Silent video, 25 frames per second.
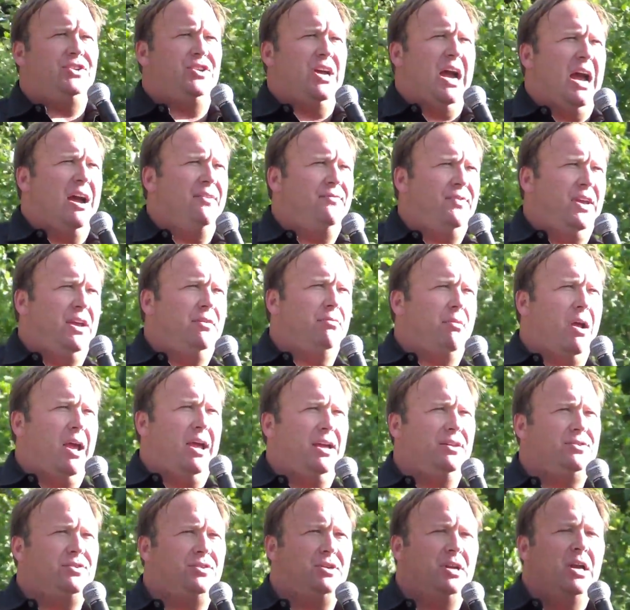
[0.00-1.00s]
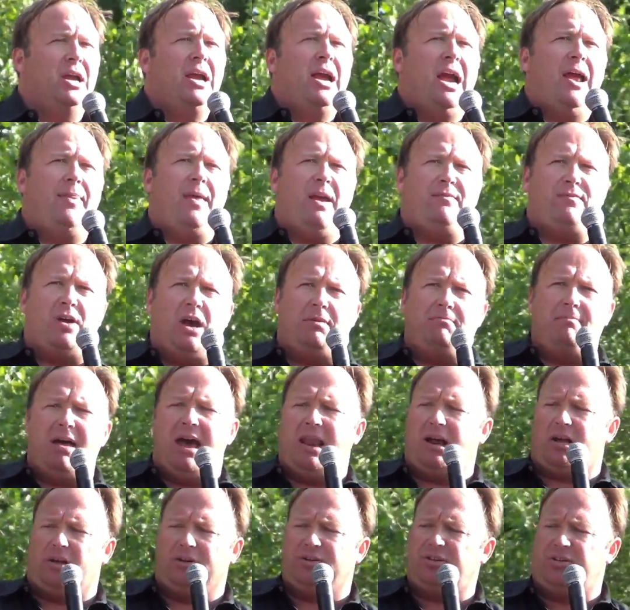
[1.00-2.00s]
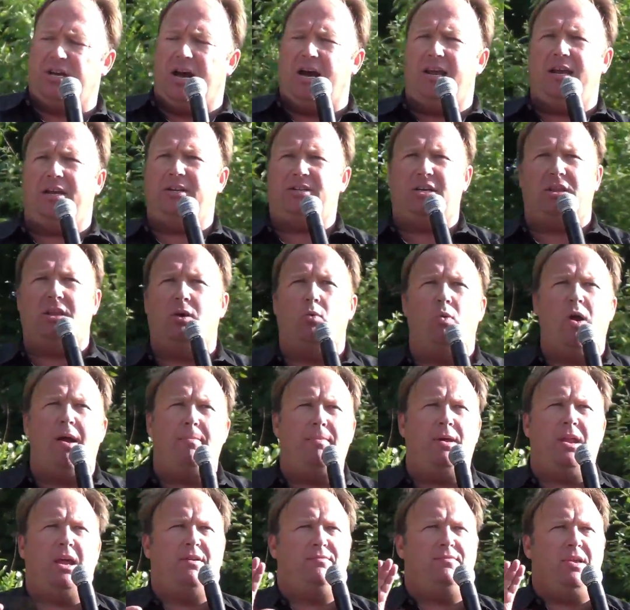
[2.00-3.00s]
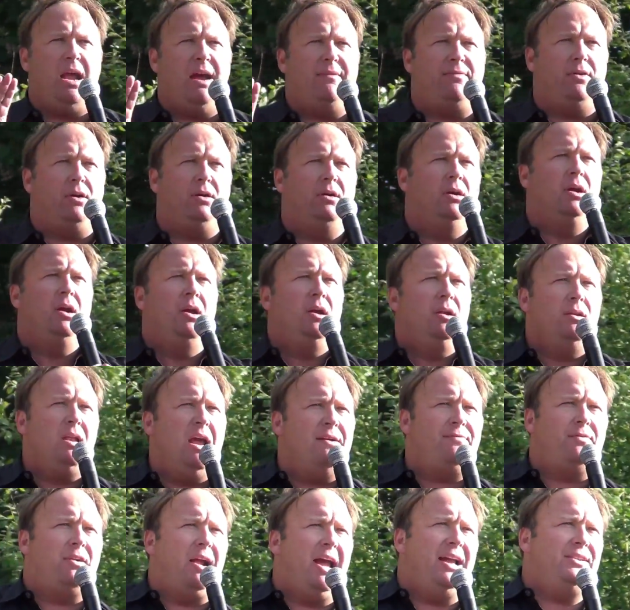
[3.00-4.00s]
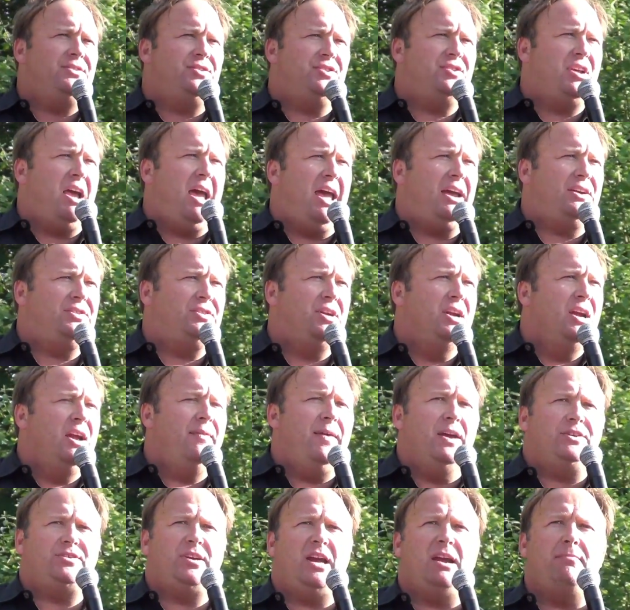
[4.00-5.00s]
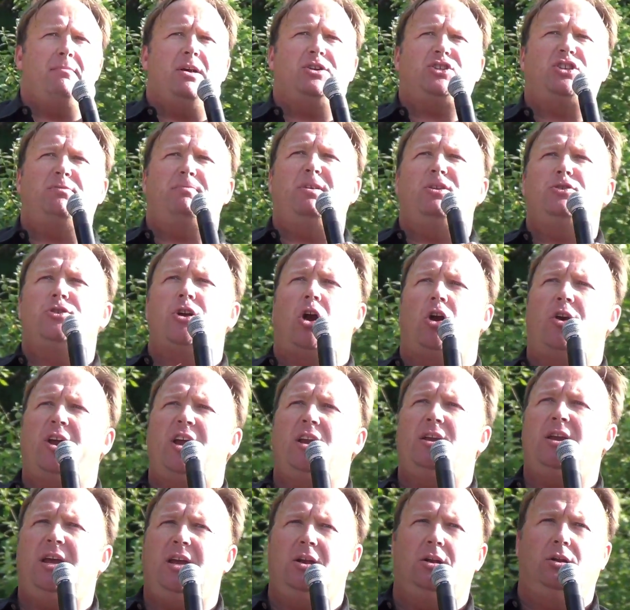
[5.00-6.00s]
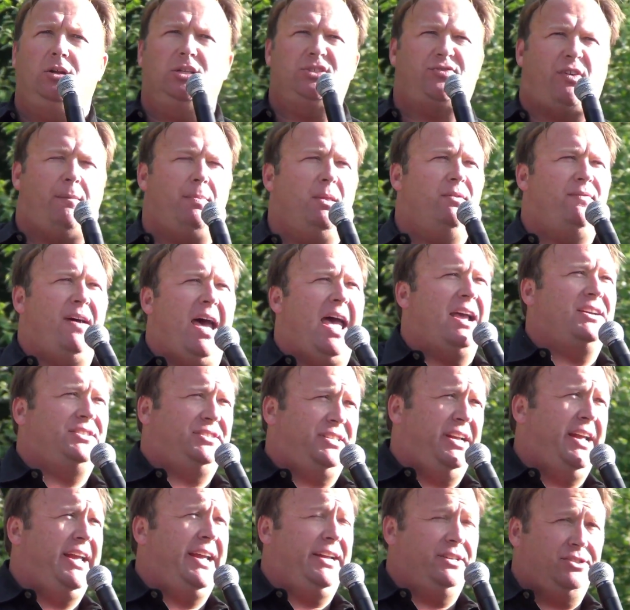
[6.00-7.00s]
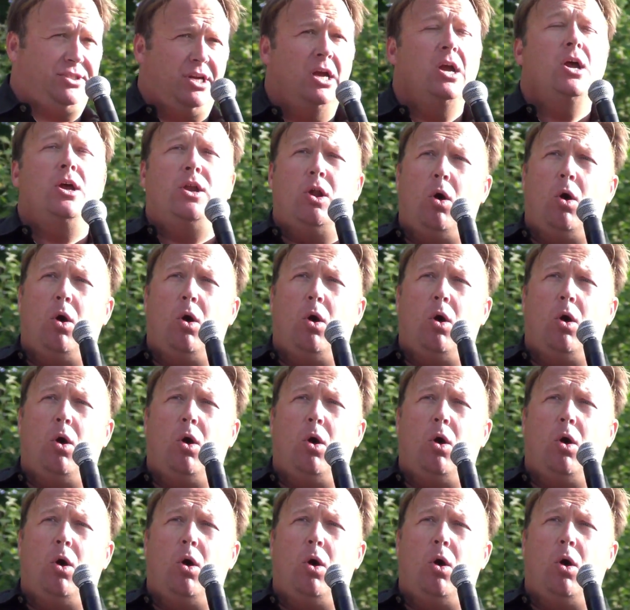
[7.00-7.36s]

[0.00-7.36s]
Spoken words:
HIV rates, and they've done medical studies and the women have never had sex, and they say it must have been dirty needles from the vaccines.